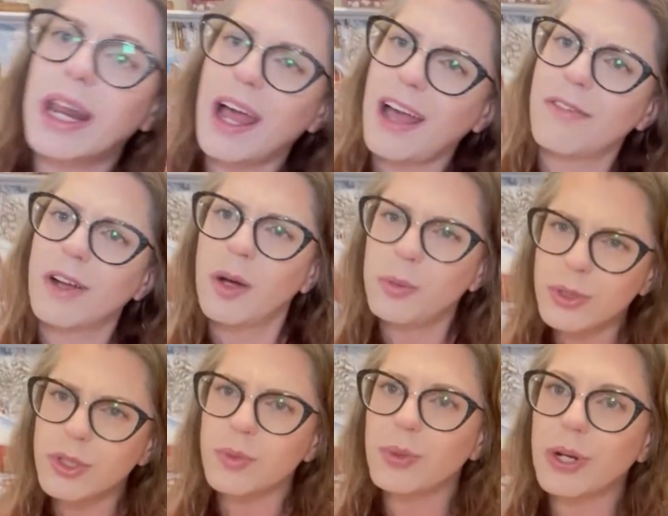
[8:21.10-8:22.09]
have a couple
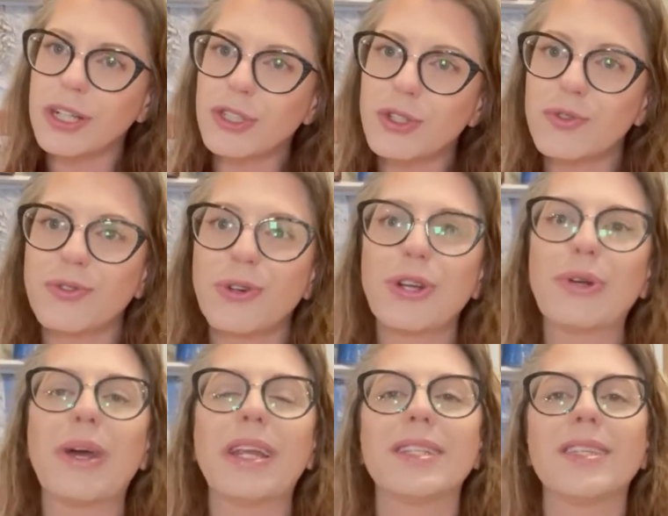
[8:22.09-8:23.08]
surprises for you,
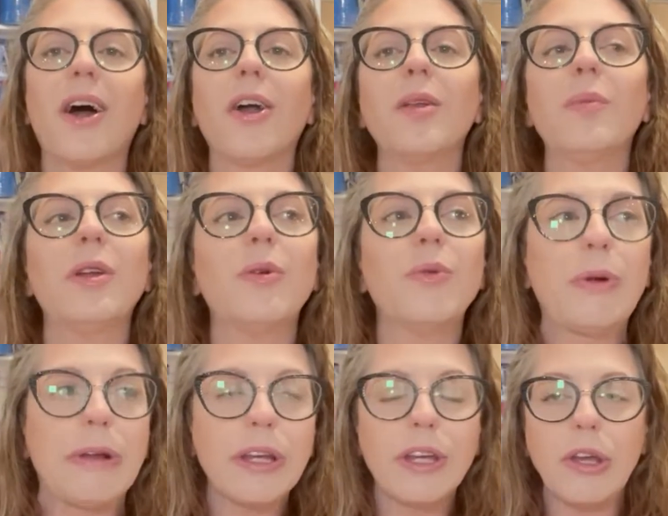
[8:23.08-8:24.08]
and it's all going to be in a
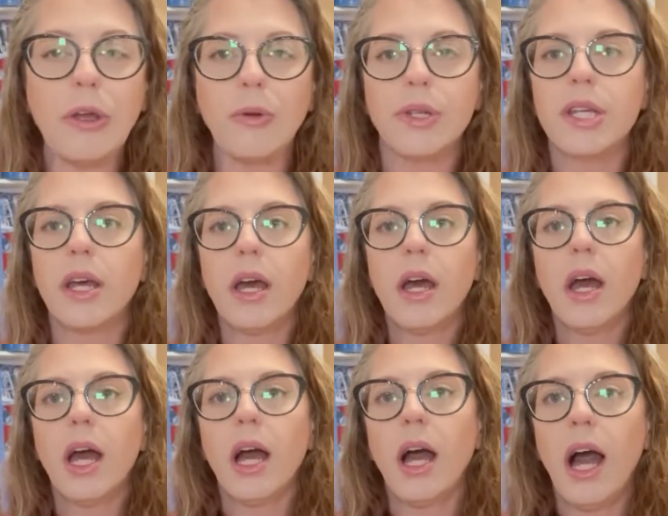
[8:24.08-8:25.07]
really cute
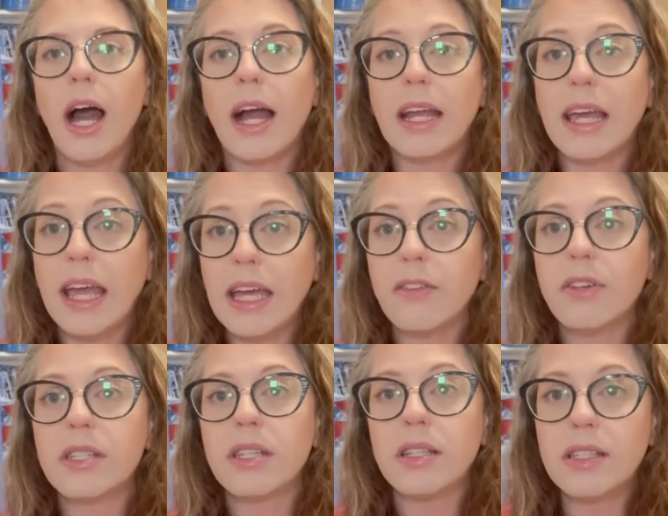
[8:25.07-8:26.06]

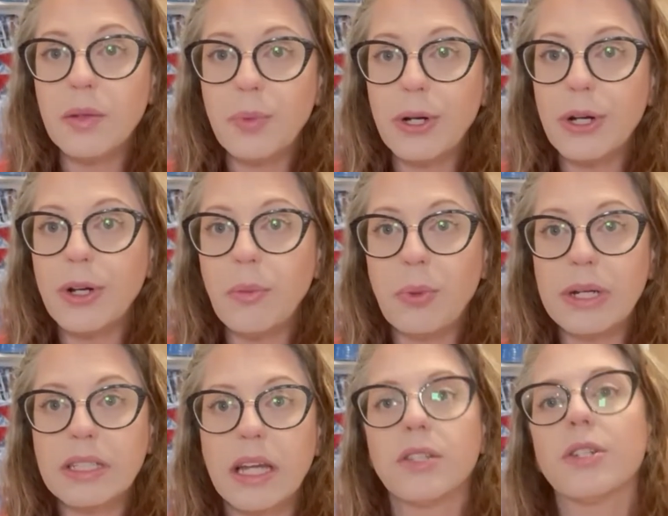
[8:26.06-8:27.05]
canvas zippered
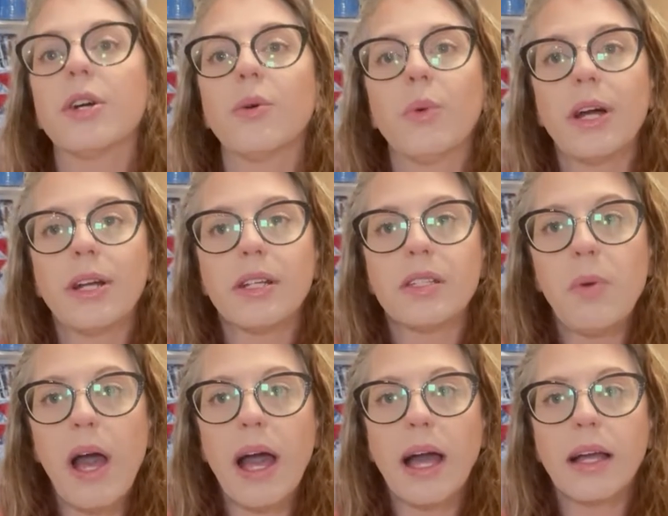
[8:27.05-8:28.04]
breast cancer awareness
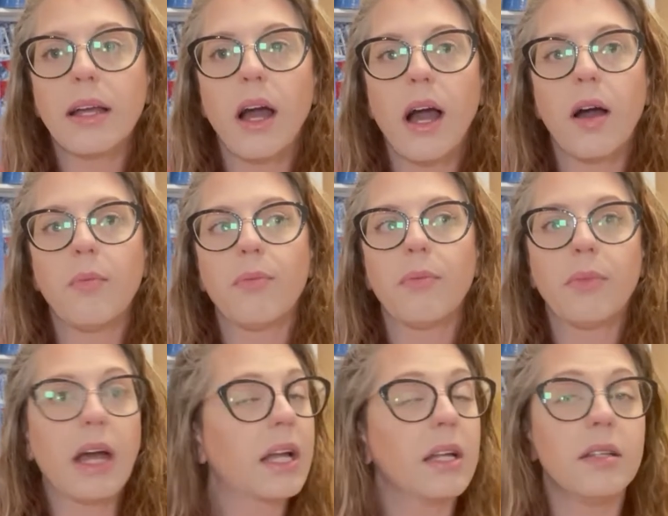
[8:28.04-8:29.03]
bag
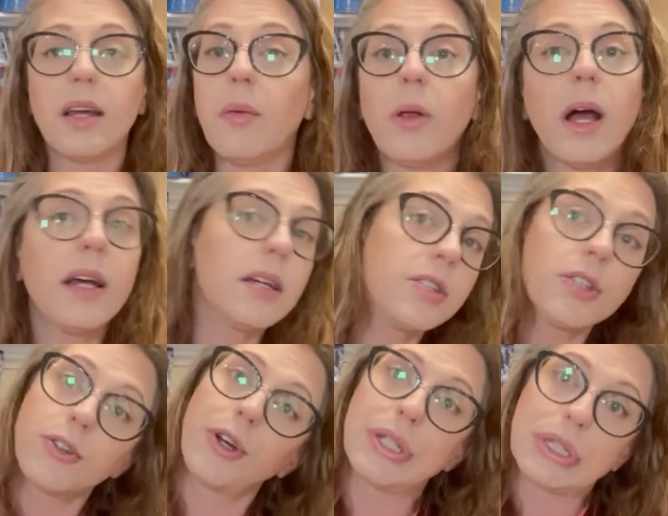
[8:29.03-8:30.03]
that can double as
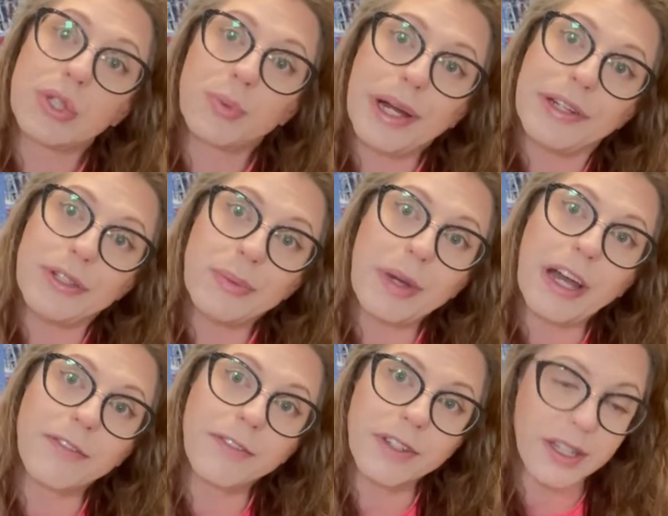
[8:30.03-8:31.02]
your cross stitch project
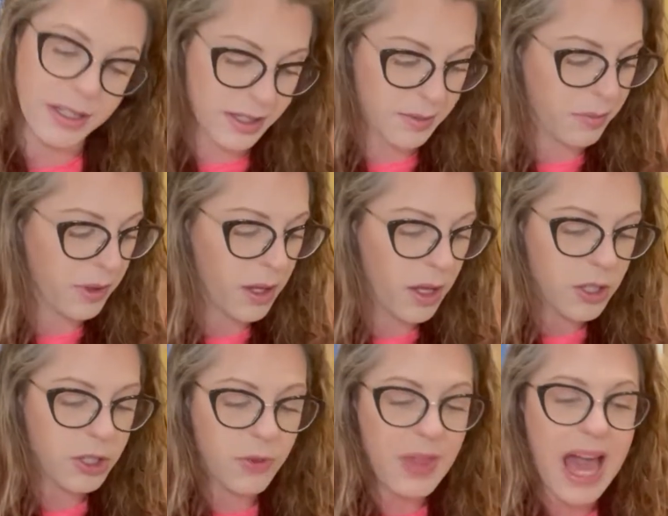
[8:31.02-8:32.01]
bag for this.
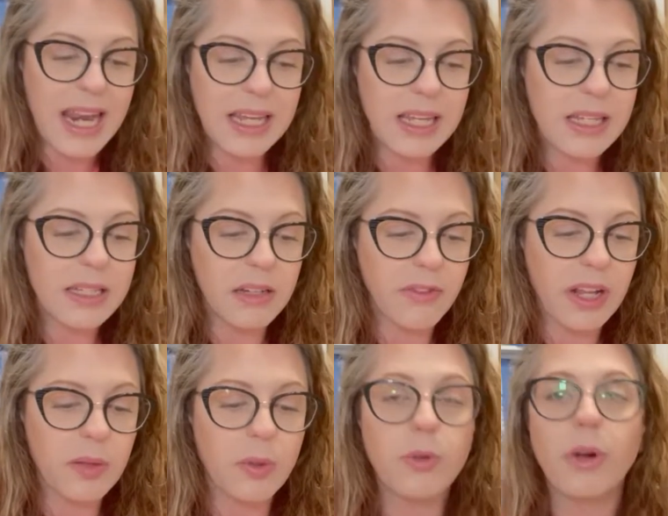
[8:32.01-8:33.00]
So that is
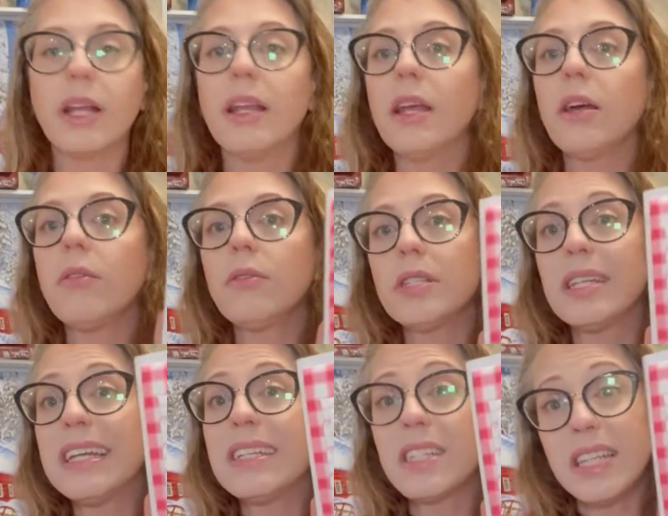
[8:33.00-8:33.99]
available right now.
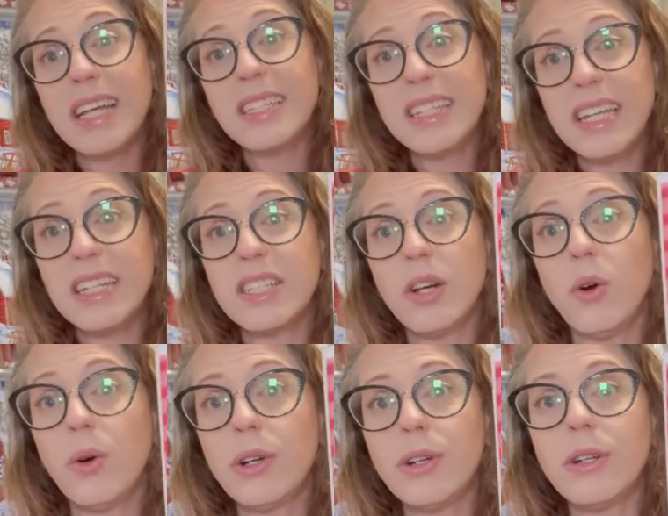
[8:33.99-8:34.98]
Today is the last day to
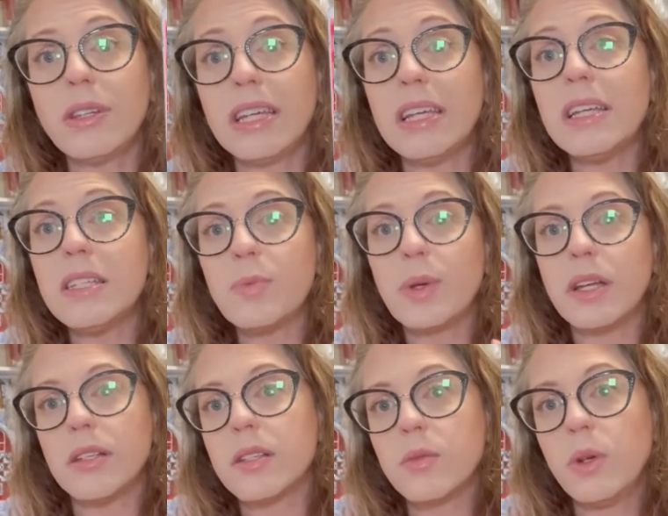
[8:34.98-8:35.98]
order these
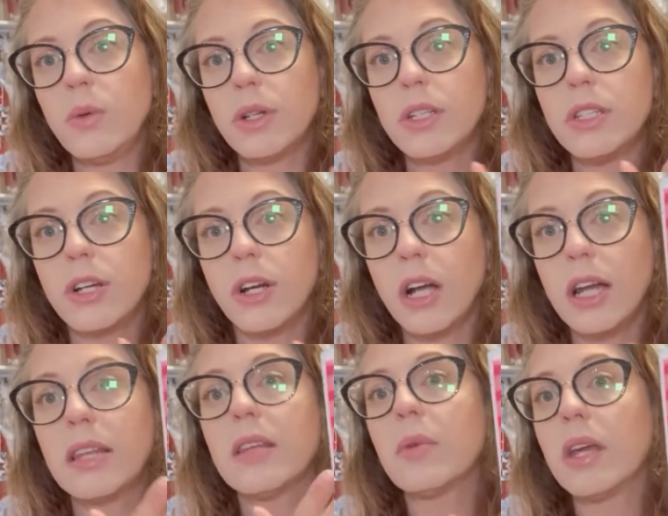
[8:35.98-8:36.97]
because we want to start
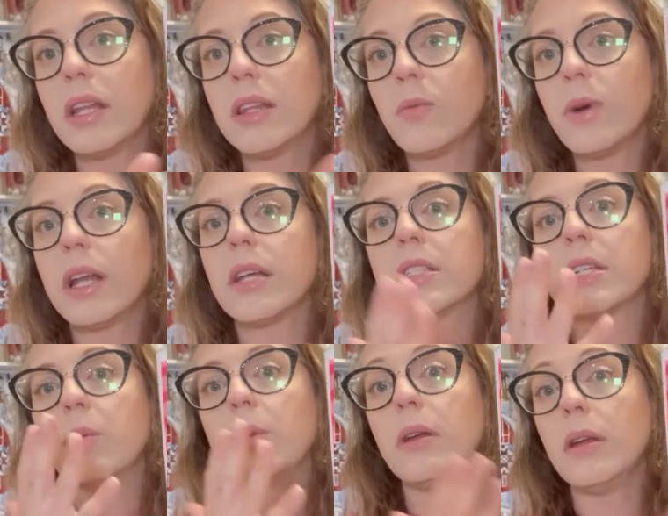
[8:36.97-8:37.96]
cutting them, getting them ready
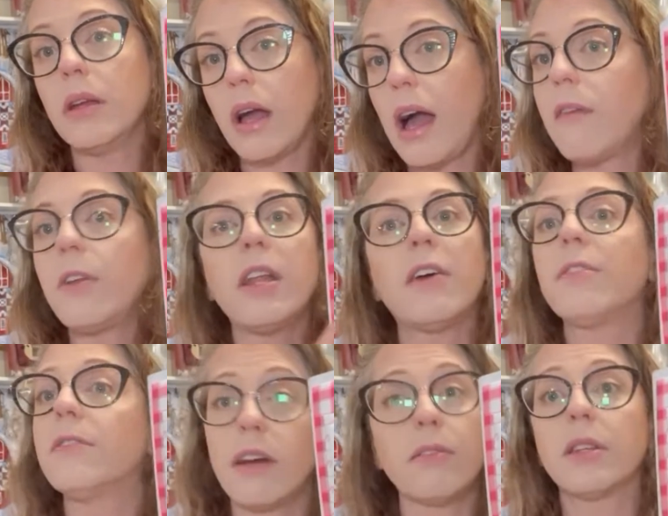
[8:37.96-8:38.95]
so we have enough
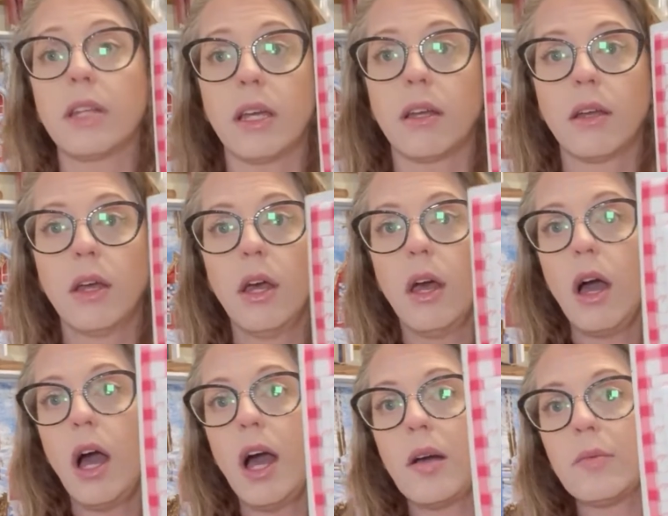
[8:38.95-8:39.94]
of everything.
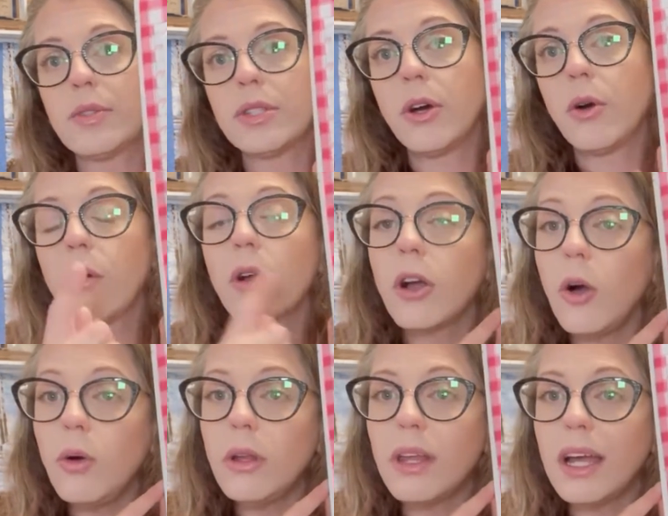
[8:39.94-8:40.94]
So
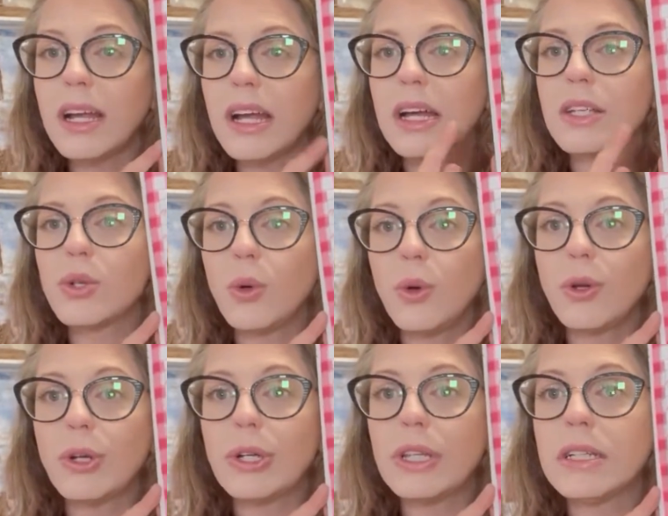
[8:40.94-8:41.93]
go online, guys,
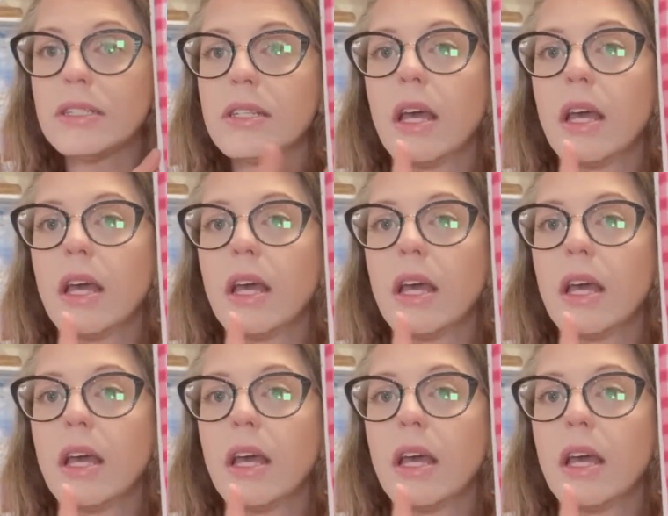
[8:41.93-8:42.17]
order this.